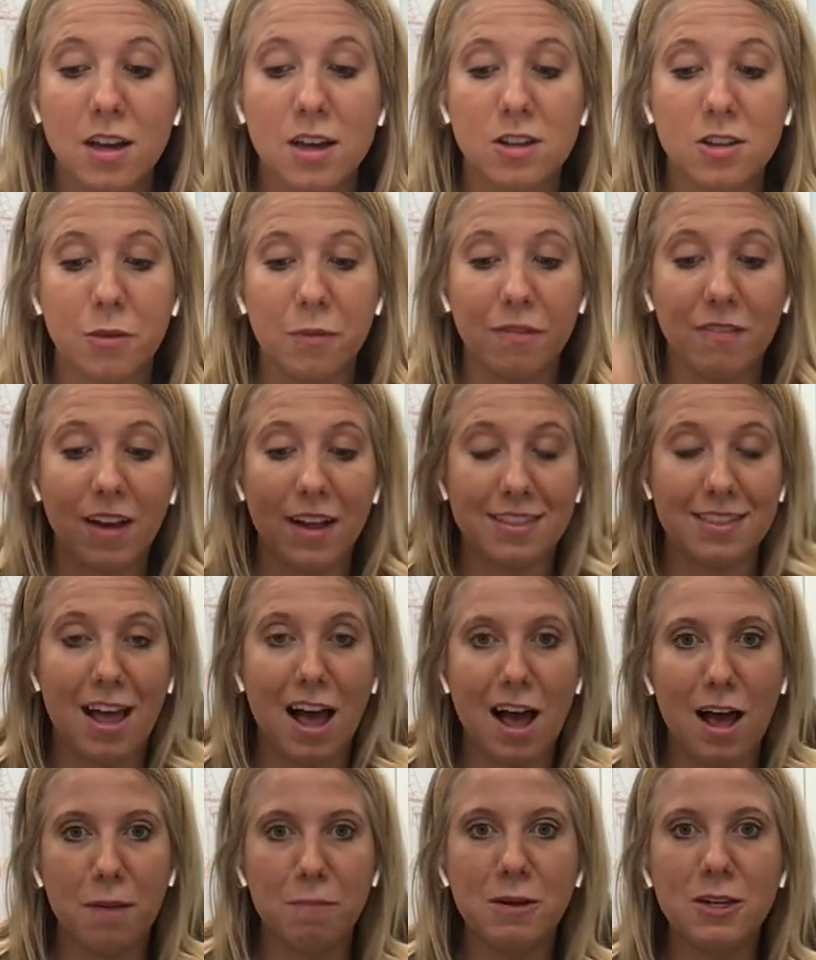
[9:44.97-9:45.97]
So we've got the
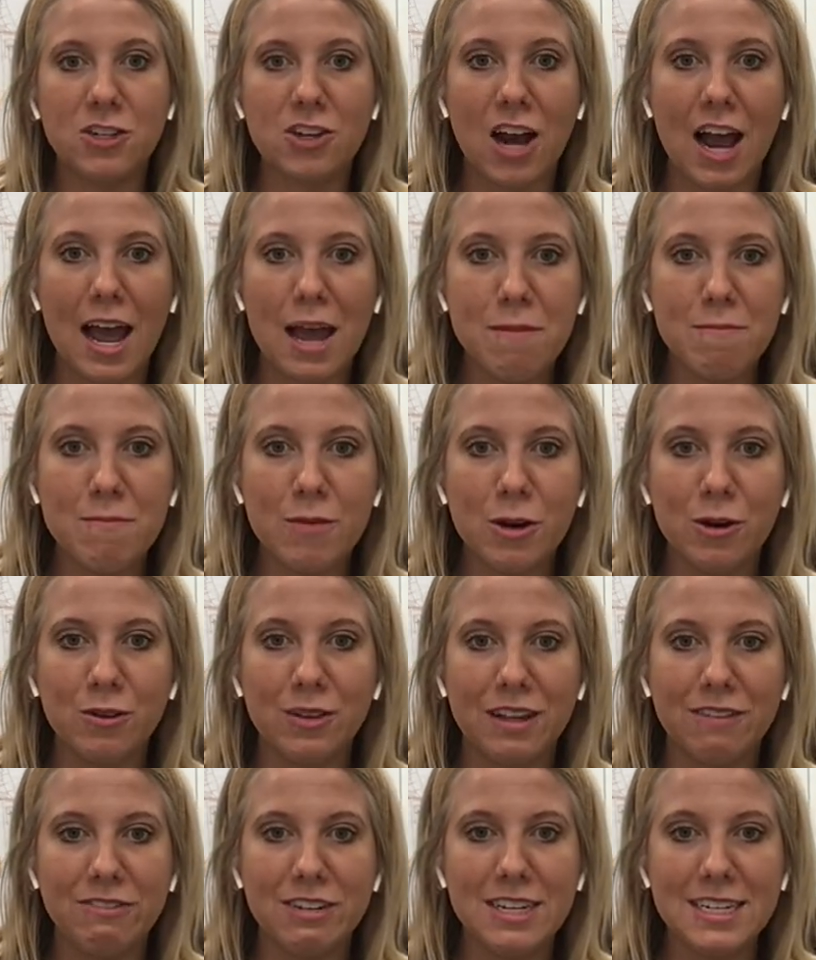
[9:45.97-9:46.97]
Hoppy Tribe, who
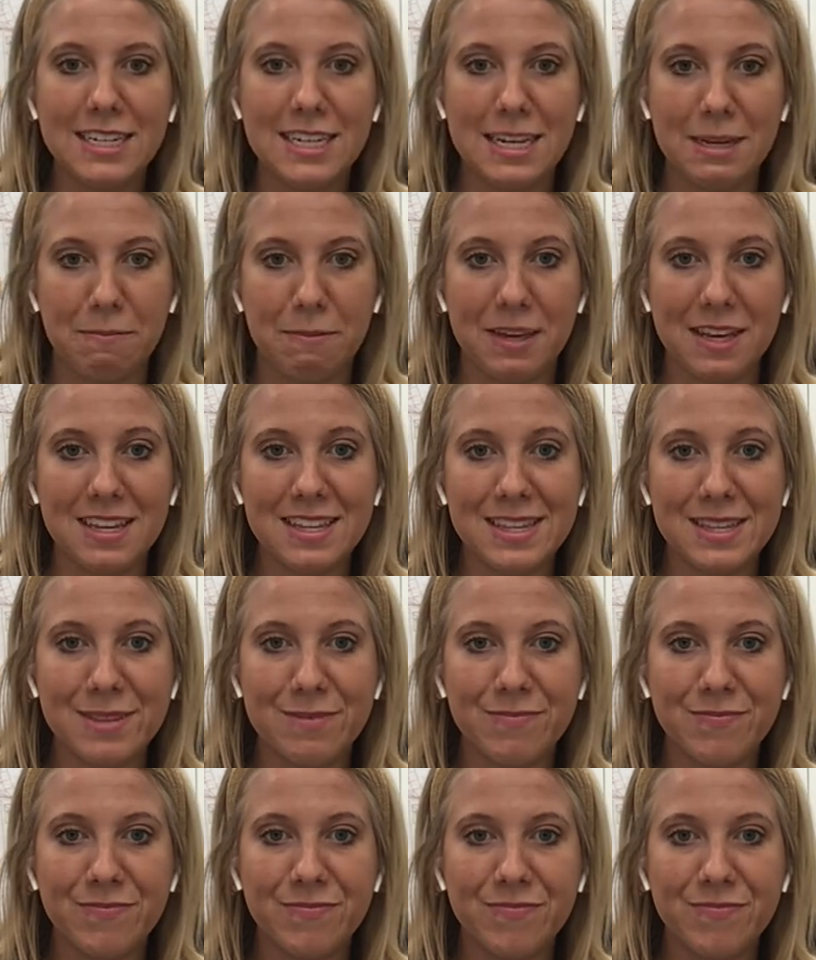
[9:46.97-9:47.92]
lived in teepees,